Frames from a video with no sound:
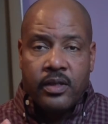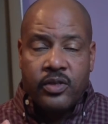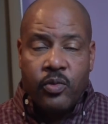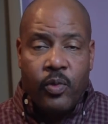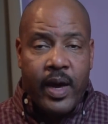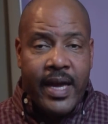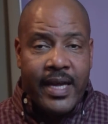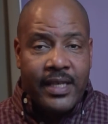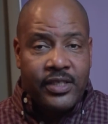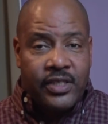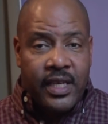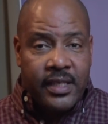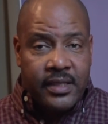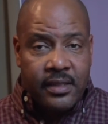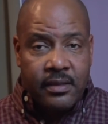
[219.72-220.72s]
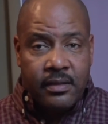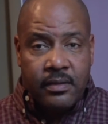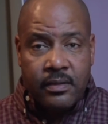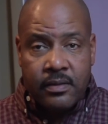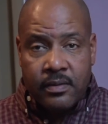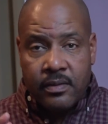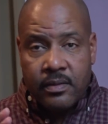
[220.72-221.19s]
Dwayne Johnson
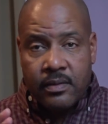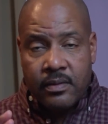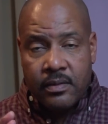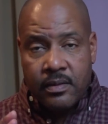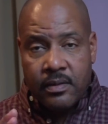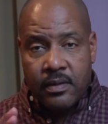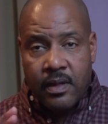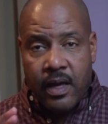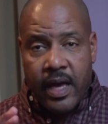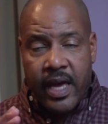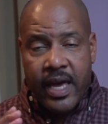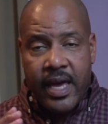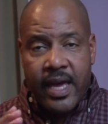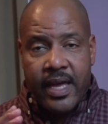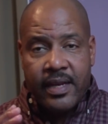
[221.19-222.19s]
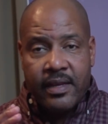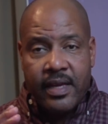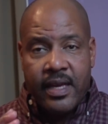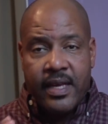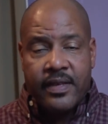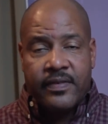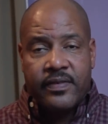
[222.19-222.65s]
and
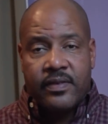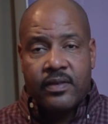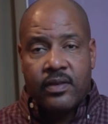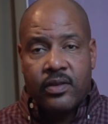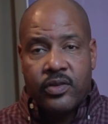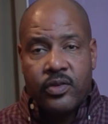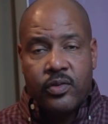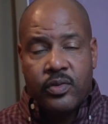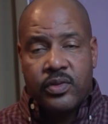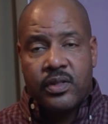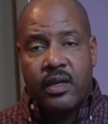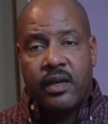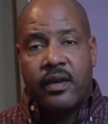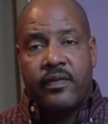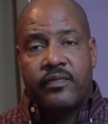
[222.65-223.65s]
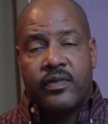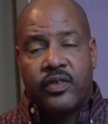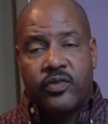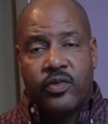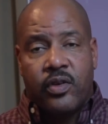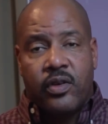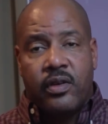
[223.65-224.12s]
his use of
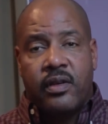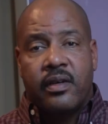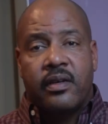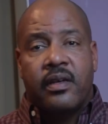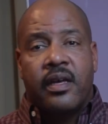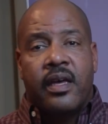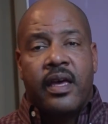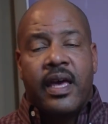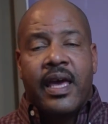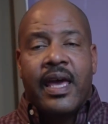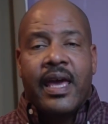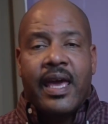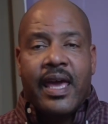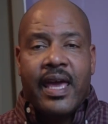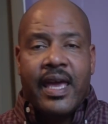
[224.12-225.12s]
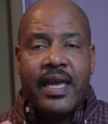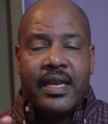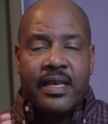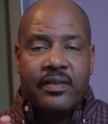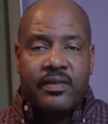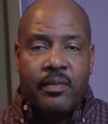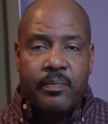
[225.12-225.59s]
the drug and
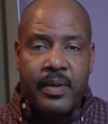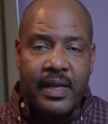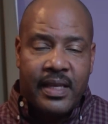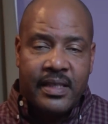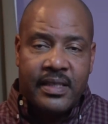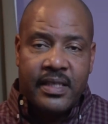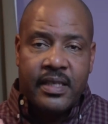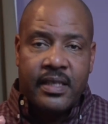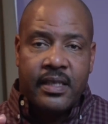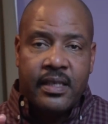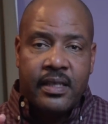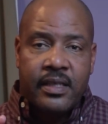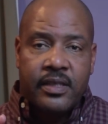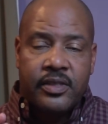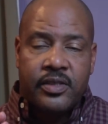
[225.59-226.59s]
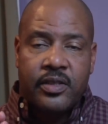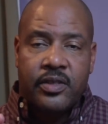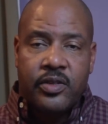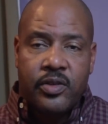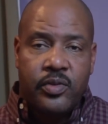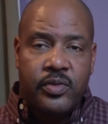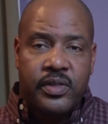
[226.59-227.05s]
his ability to
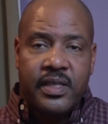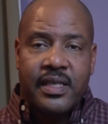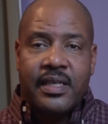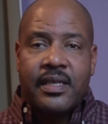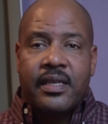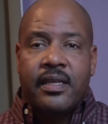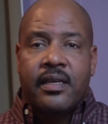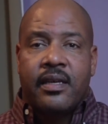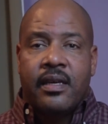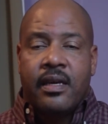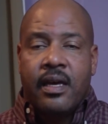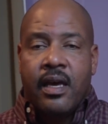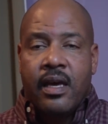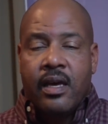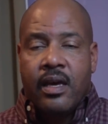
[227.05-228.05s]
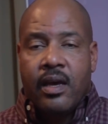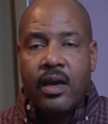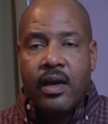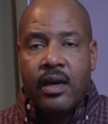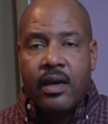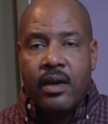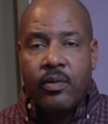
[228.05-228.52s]
use it
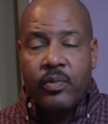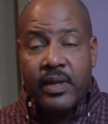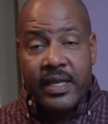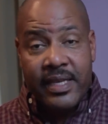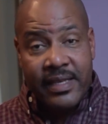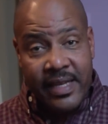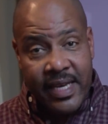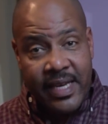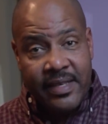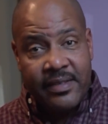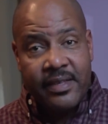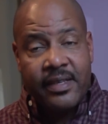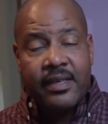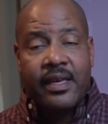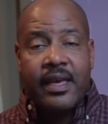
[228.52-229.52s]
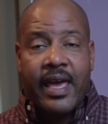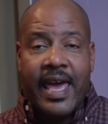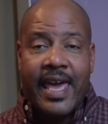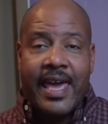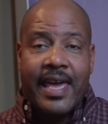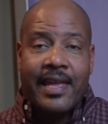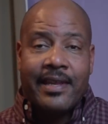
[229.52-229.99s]
when he needs it
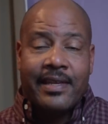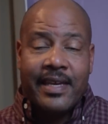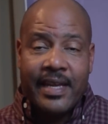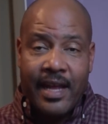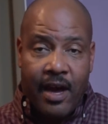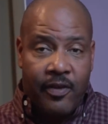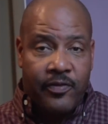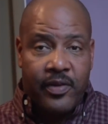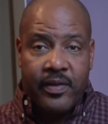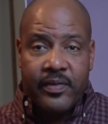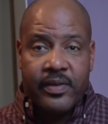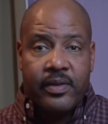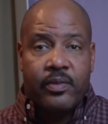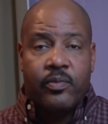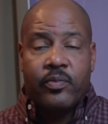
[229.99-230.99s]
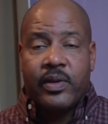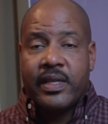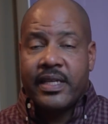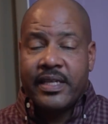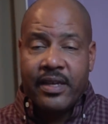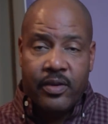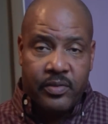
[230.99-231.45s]
and get off of it when
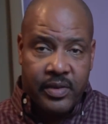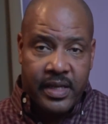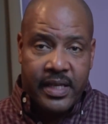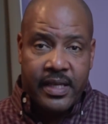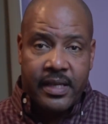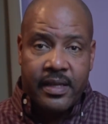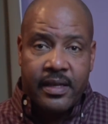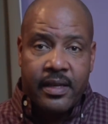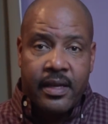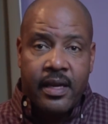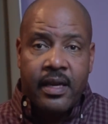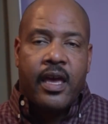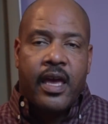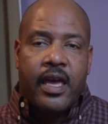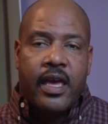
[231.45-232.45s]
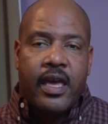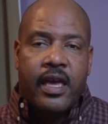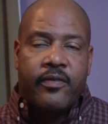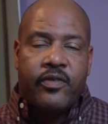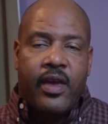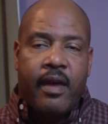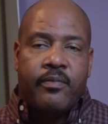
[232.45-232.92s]
he don't need it.
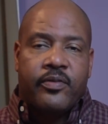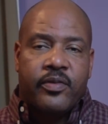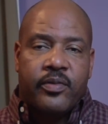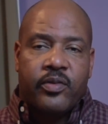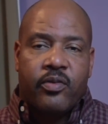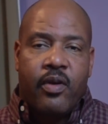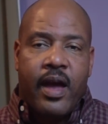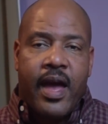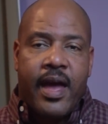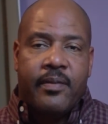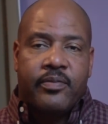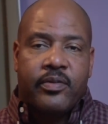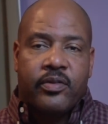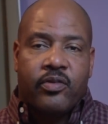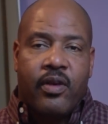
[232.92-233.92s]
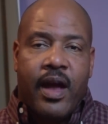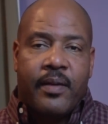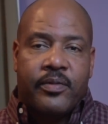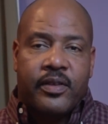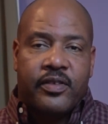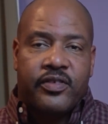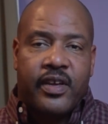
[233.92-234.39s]
If you haven't subscribed,
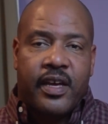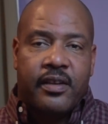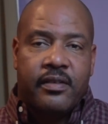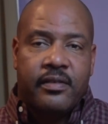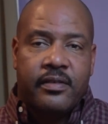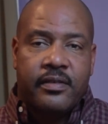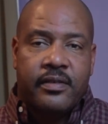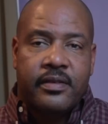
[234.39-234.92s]
subscribe to the channel.